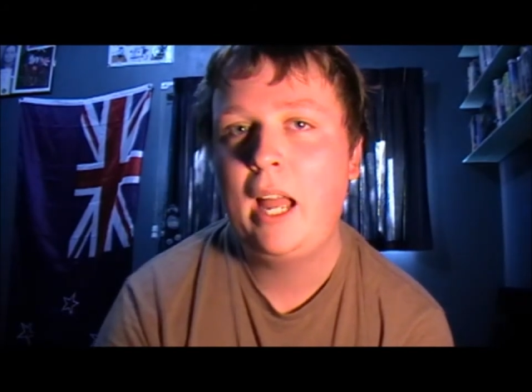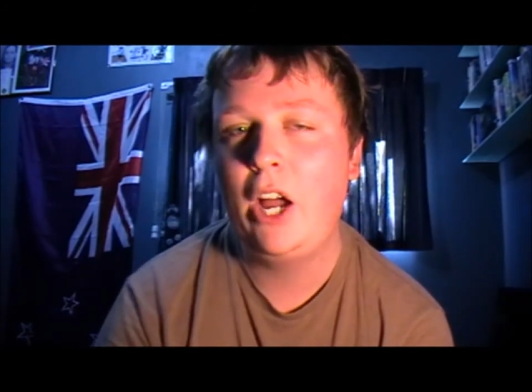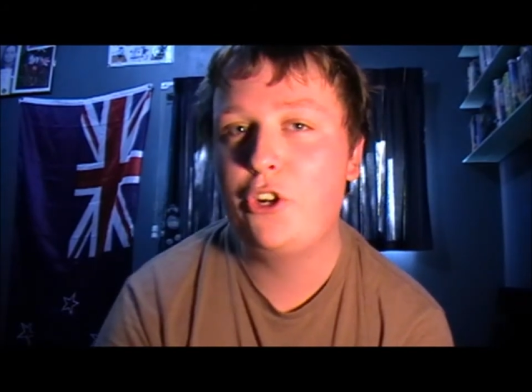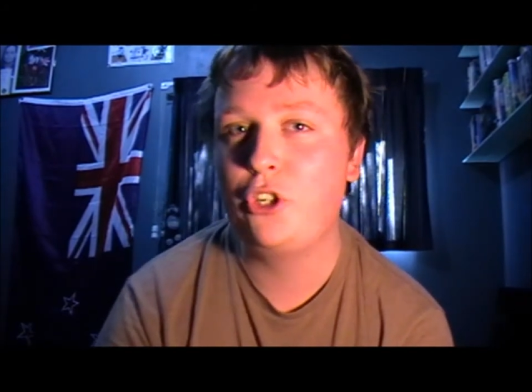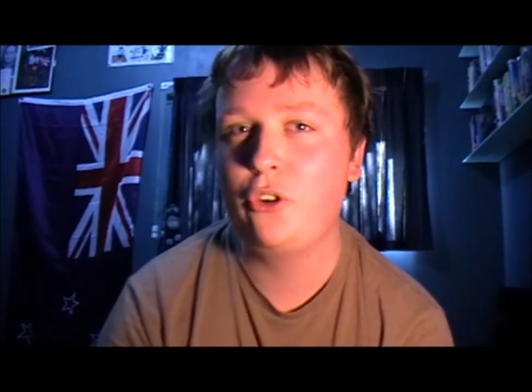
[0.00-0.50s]

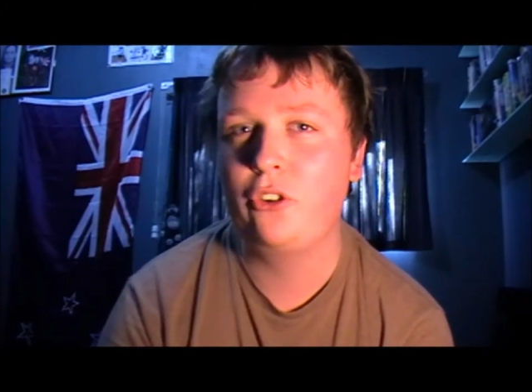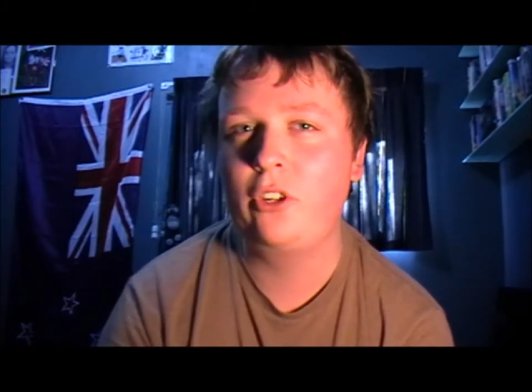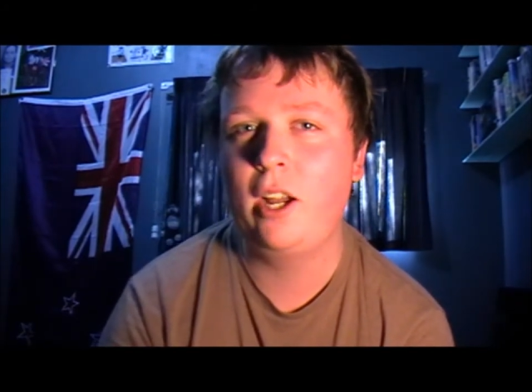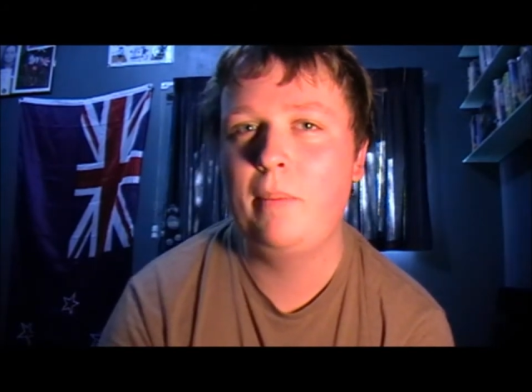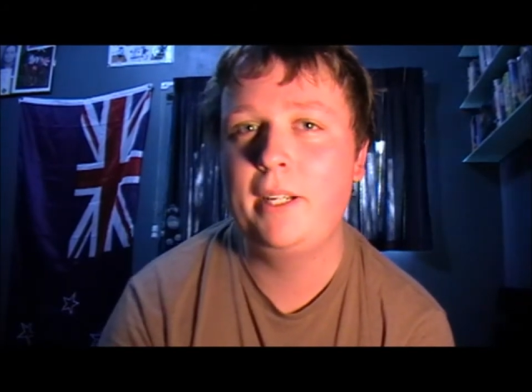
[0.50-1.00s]
ushers
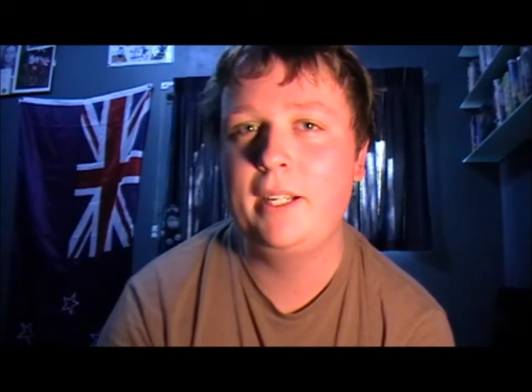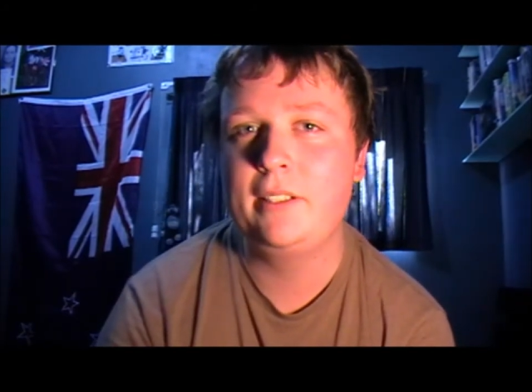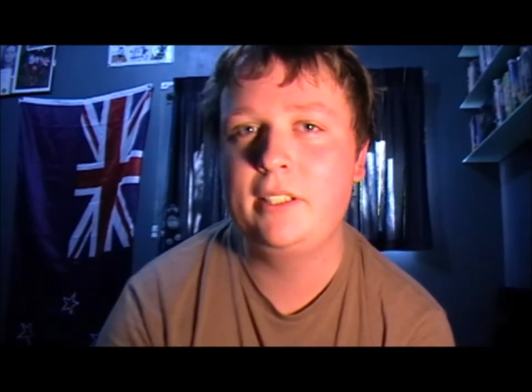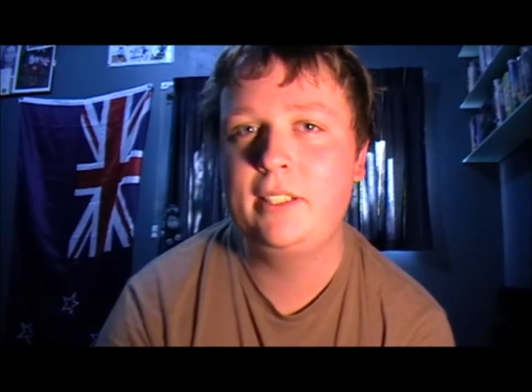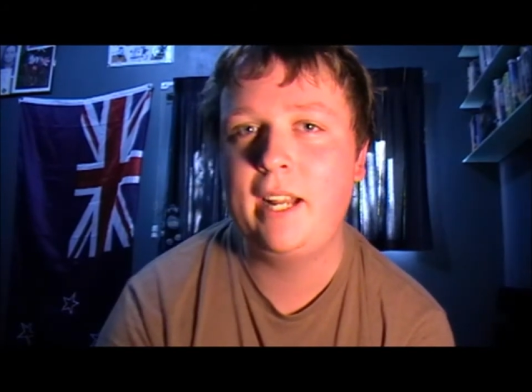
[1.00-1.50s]
come in
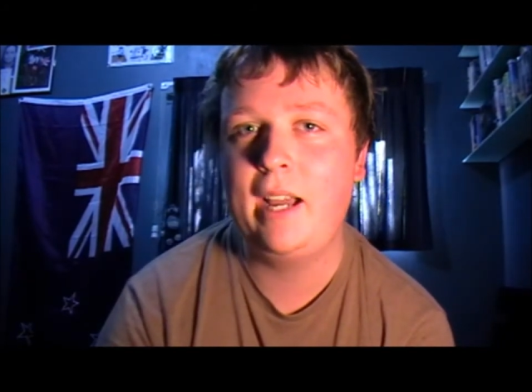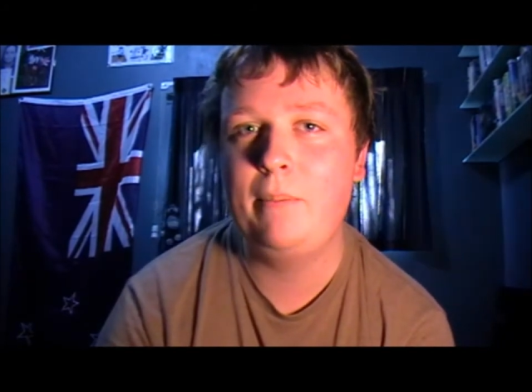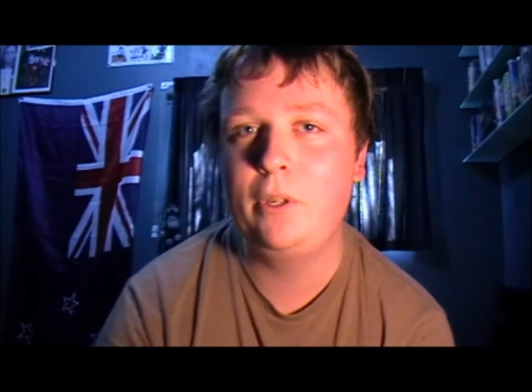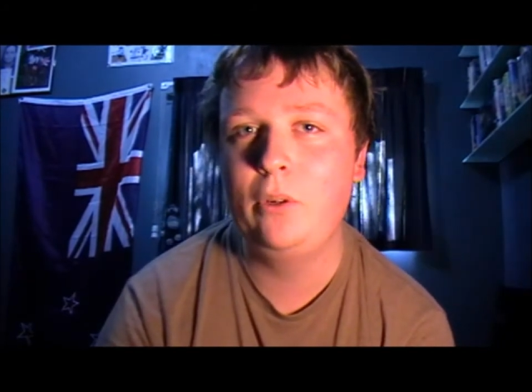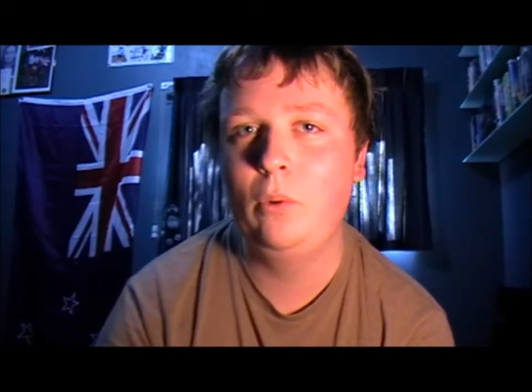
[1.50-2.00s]
and
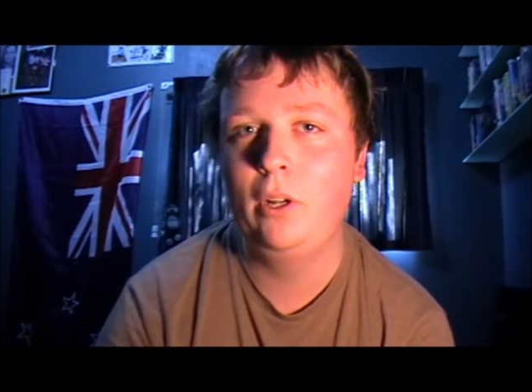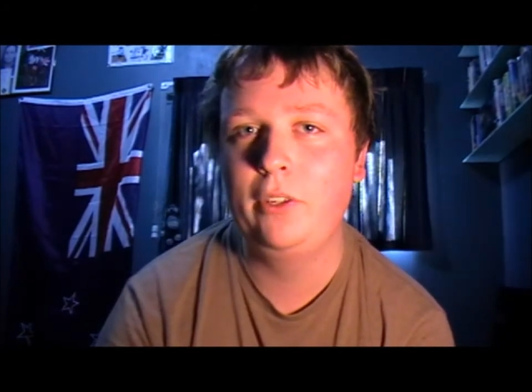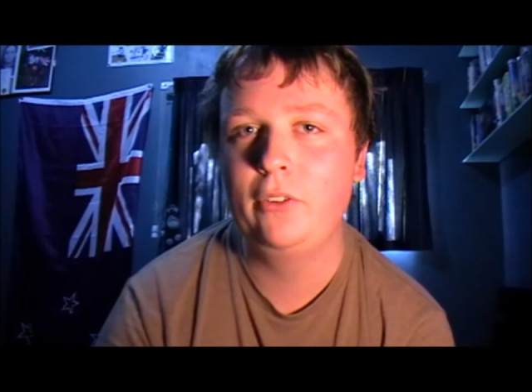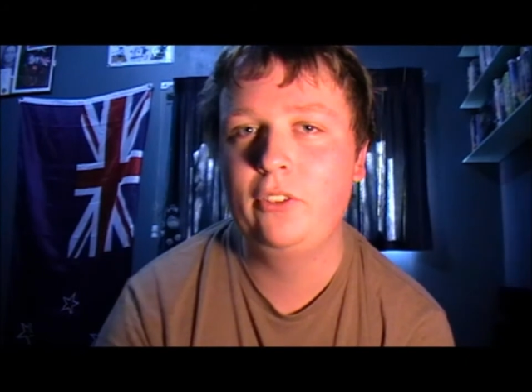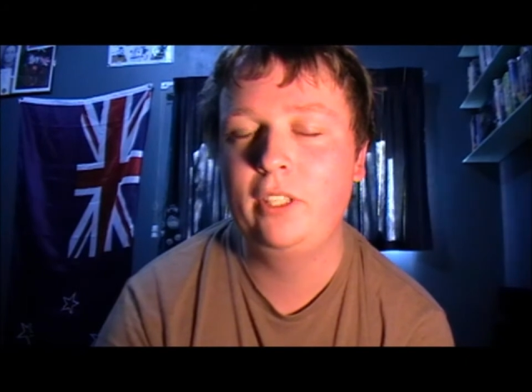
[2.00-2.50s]
stab you while
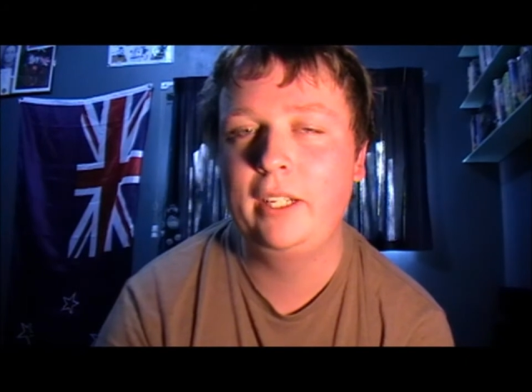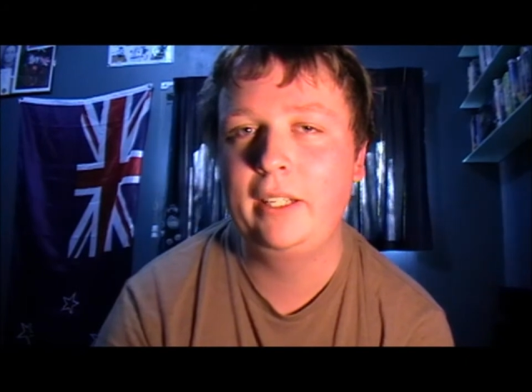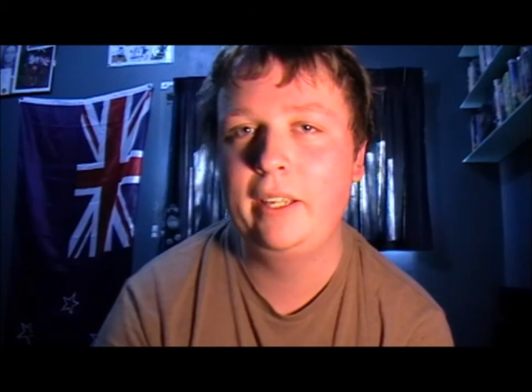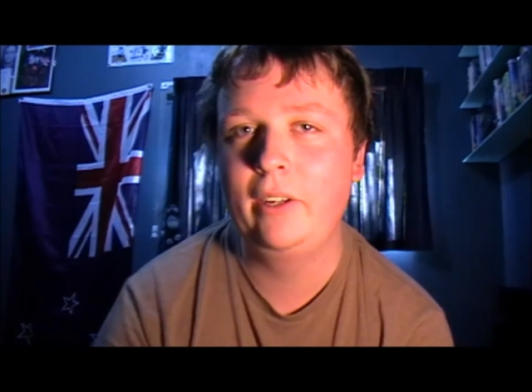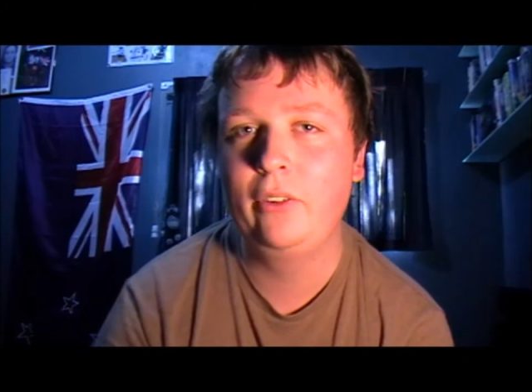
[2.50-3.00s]
you're
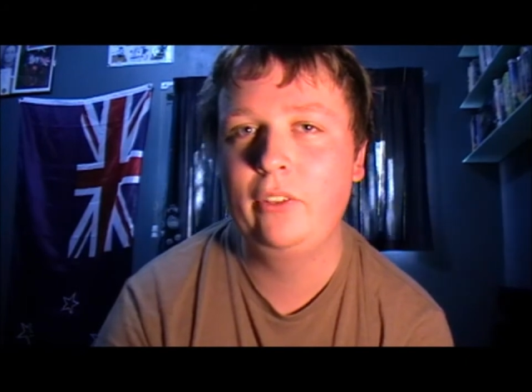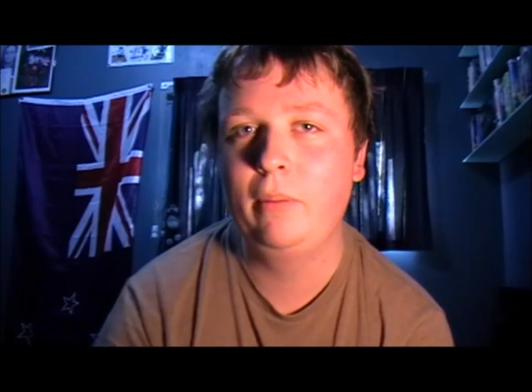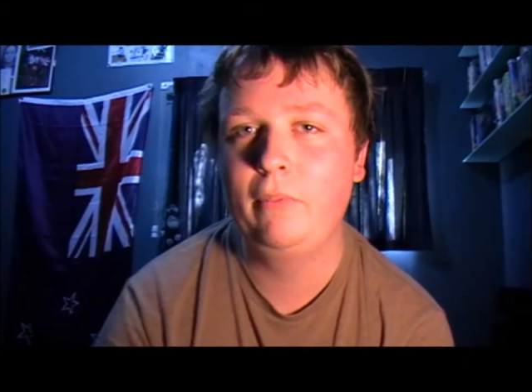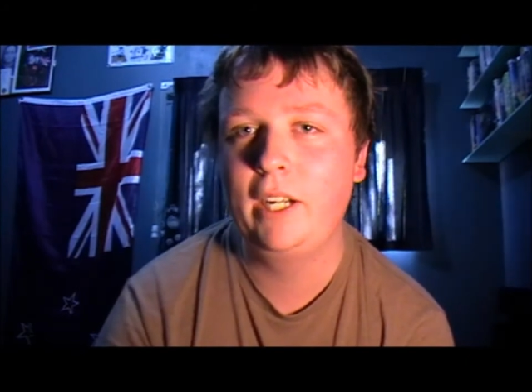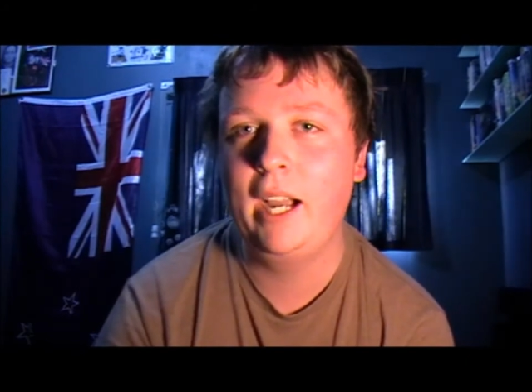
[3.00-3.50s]
sitting there or
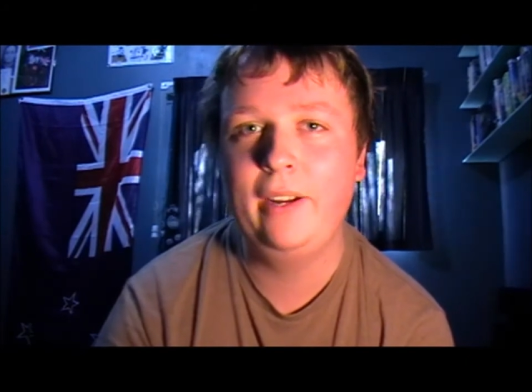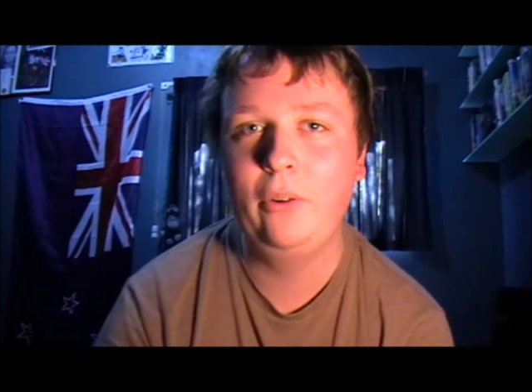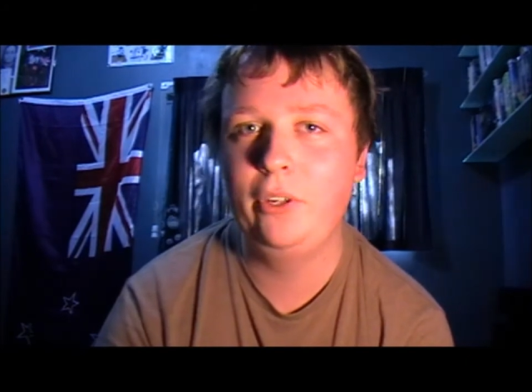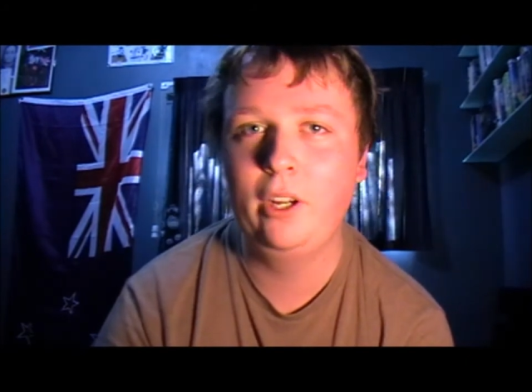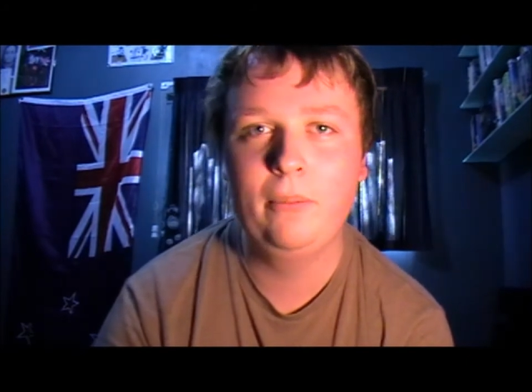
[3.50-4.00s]
something. I
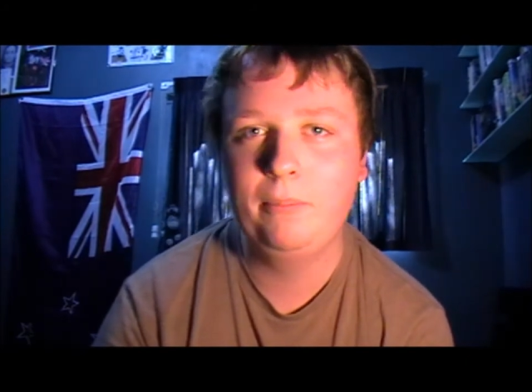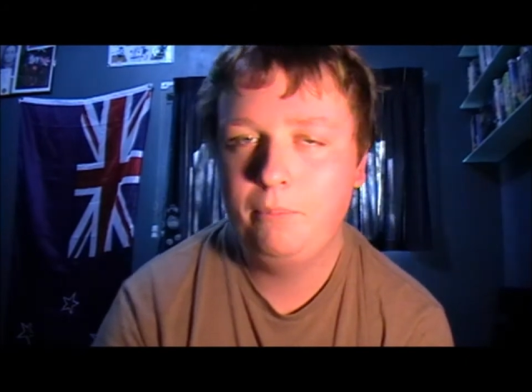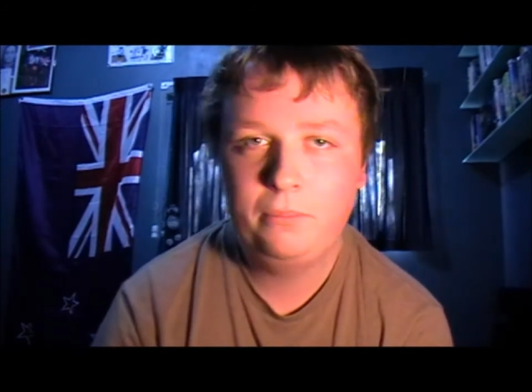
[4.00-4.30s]
don't know.